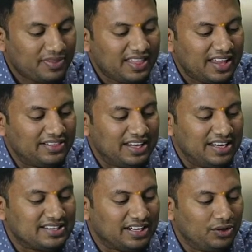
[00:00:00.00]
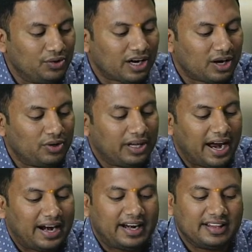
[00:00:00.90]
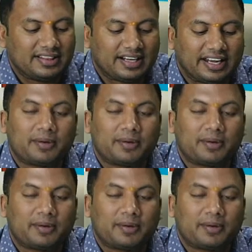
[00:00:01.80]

these a new round added in the Tech